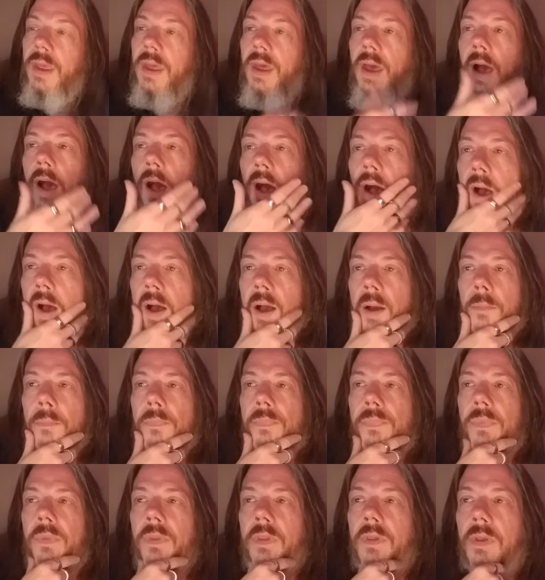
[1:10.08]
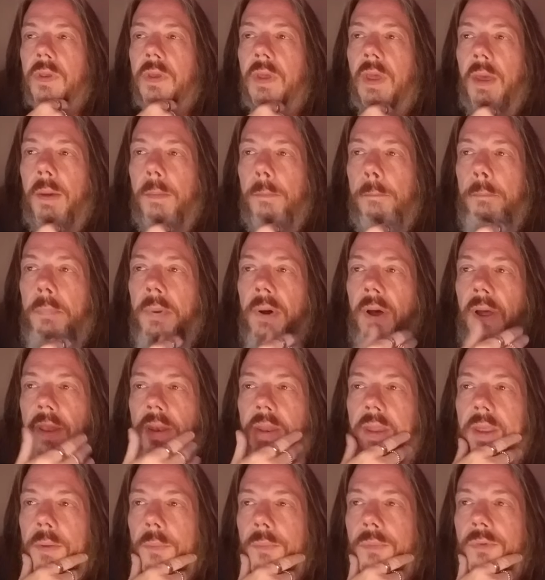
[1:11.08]
um, but
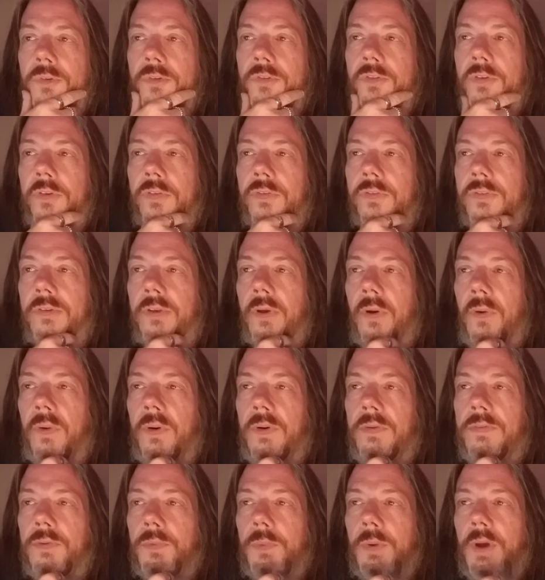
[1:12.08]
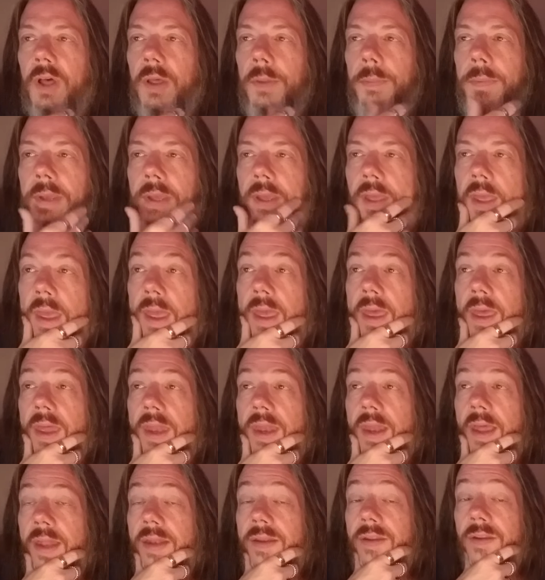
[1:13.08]
it was just so overwhelming, and
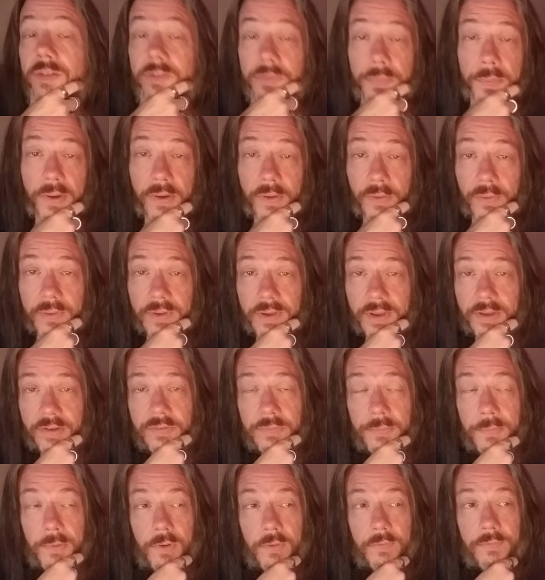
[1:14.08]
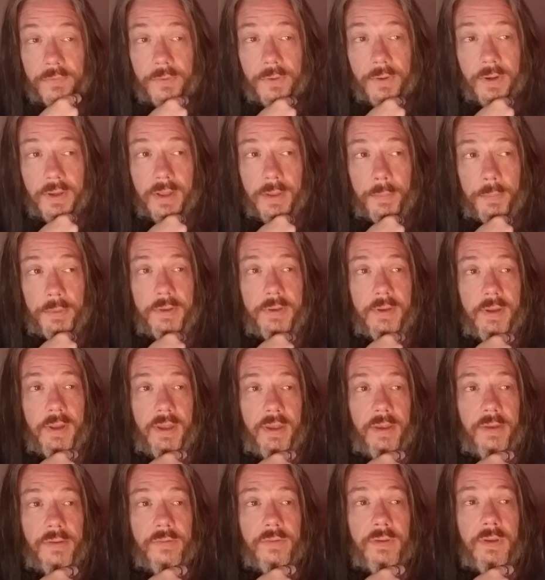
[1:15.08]
I did smoke. I smoked for a couple of
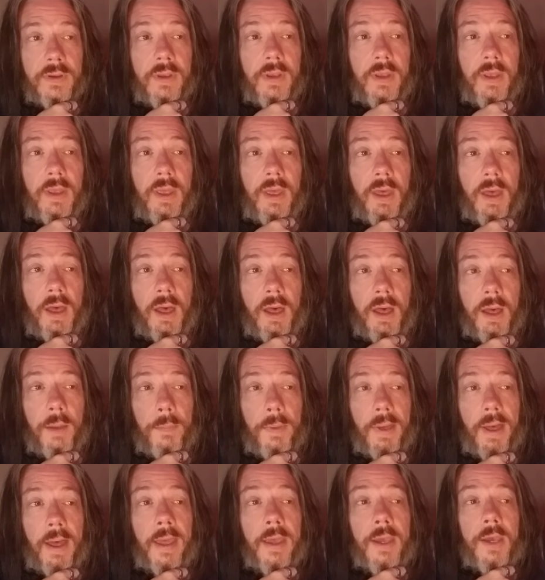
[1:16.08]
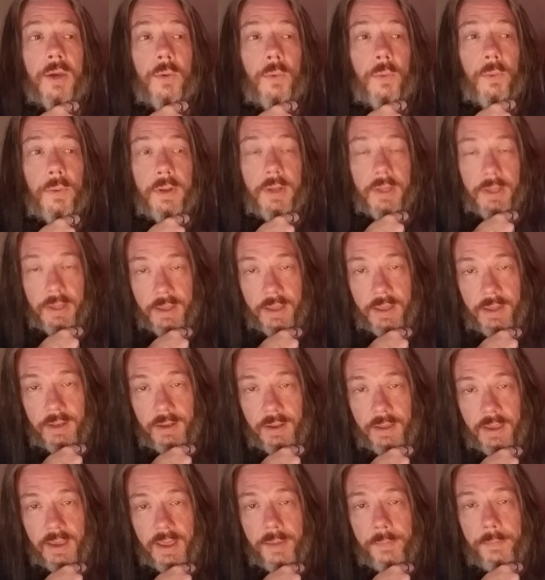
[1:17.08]
days. I quit again.
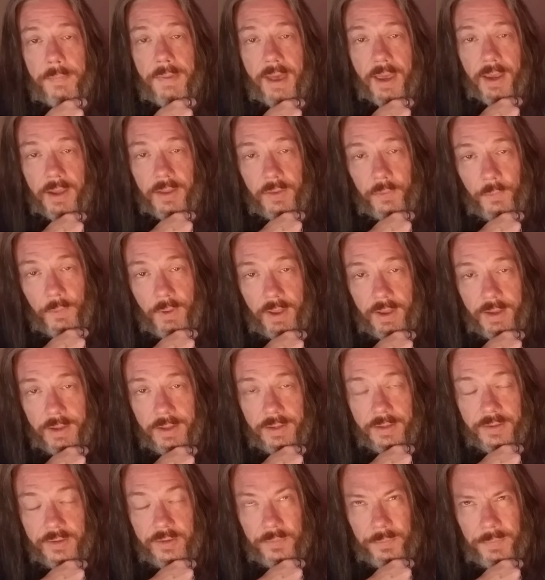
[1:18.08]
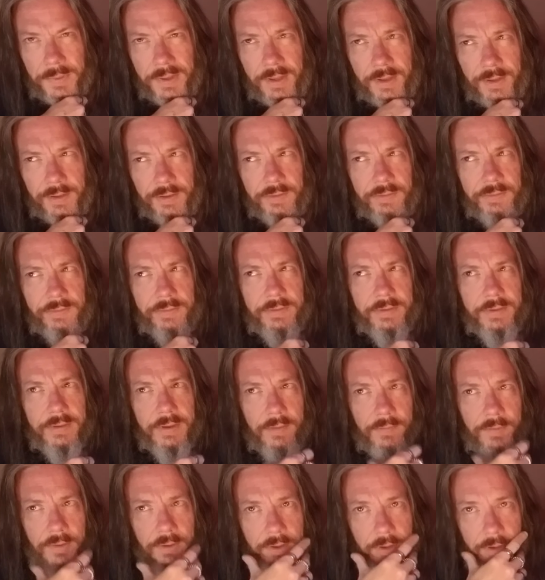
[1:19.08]
I got back on the wagon. It's been
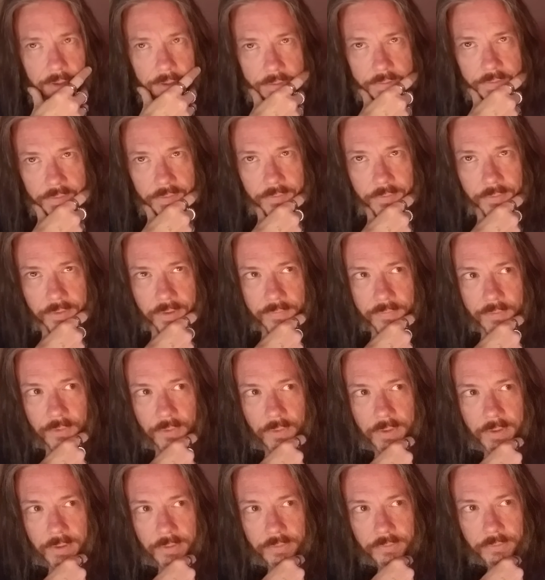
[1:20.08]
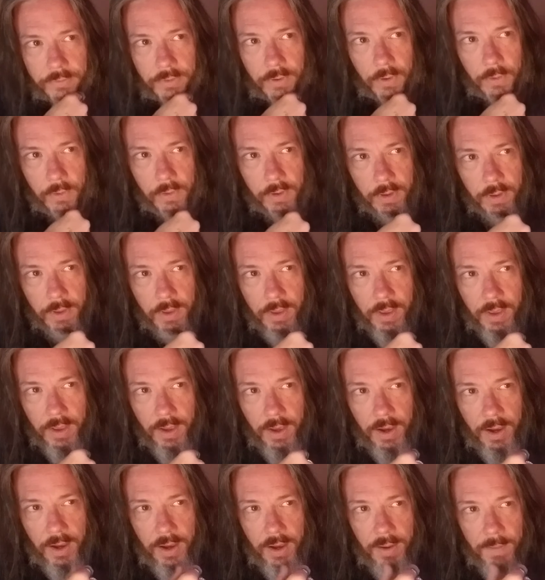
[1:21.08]
7 days since I've quit, so
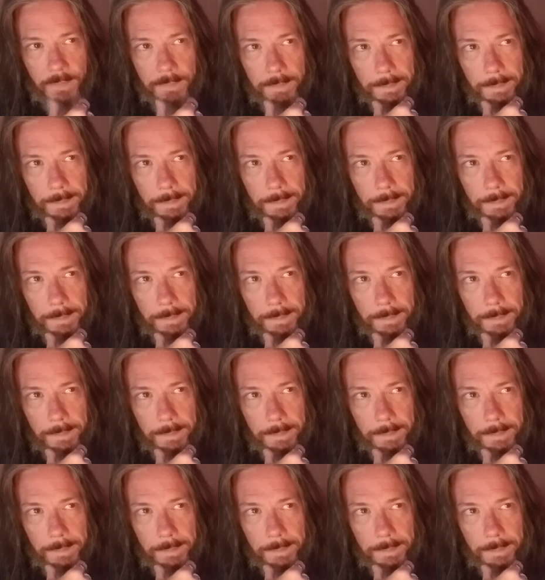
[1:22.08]
um,